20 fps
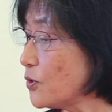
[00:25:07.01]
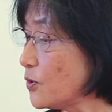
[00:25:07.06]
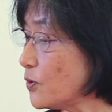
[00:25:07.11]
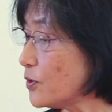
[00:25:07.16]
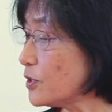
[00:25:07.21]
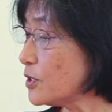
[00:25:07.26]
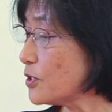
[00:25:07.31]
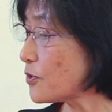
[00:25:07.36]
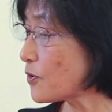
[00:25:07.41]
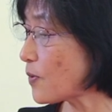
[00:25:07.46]

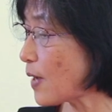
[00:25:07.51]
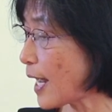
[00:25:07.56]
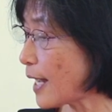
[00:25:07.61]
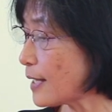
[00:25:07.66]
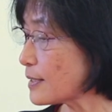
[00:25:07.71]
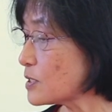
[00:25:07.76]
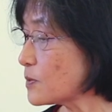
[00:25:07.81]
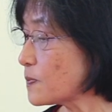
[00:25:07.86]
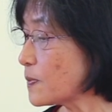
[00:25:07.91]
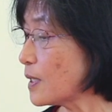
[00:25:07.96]
good
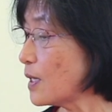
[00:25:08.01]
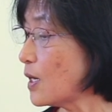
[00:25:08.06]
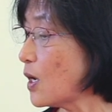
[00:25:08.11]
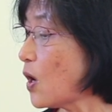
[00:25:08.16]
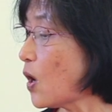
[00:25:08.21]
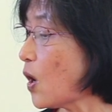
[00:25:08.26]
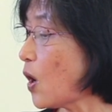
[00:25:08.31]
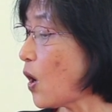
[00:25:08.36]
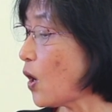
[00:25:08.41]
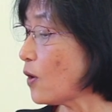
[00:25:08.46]
grasp
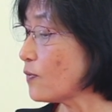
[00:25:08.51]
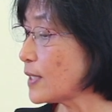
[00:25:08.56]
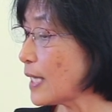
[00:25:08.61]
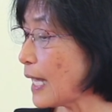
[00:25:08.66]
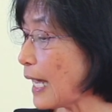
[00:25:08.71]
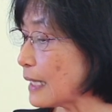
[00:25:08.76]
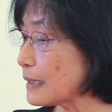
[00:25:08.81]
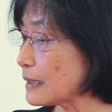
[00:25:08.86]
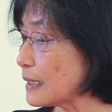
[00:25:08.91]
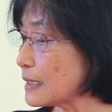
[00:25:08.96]
of the
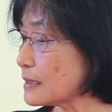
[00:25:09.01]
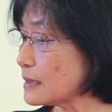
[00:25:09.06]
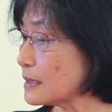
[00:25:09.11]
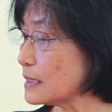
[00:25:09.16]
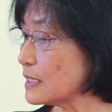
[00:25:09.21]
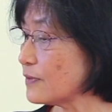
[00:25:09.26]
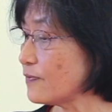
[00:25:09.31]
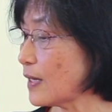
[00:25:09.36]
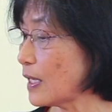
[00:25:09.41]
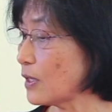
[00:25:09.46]

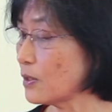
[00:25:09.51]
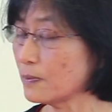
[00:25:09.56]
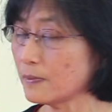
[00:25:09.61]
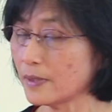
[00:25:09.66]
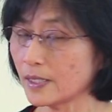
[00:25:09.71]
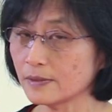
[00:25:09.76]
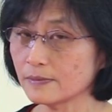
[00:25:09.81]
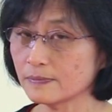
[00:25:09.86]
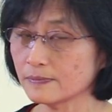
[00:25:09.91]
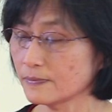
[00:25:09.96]
adolescent
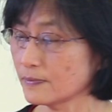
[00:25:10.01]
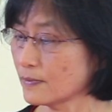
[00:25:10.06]
development,